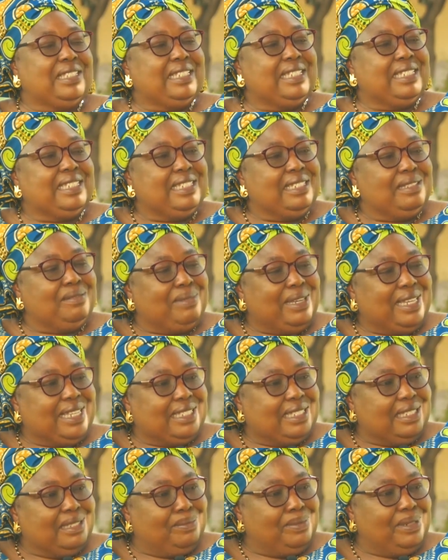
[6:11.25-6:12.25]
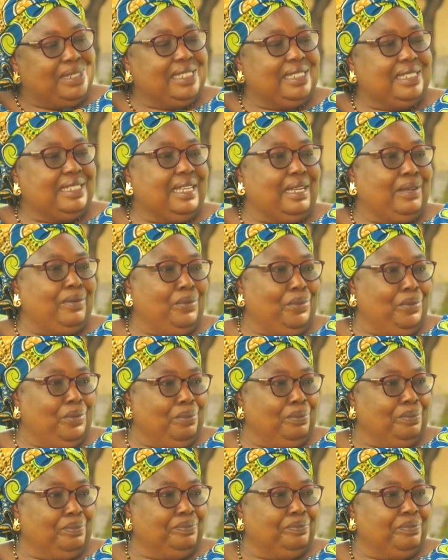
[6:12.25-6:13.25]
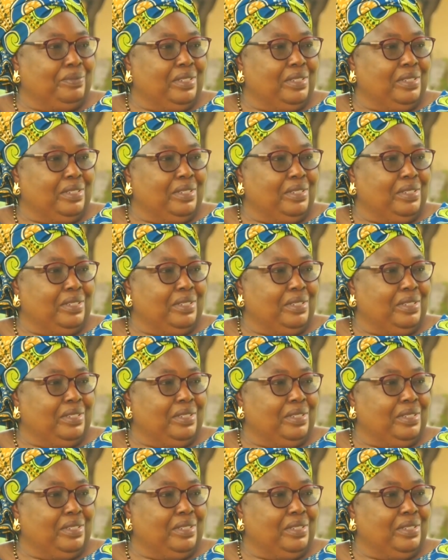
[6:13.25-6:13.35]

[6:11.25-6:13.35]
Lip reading: teaching my siblings at home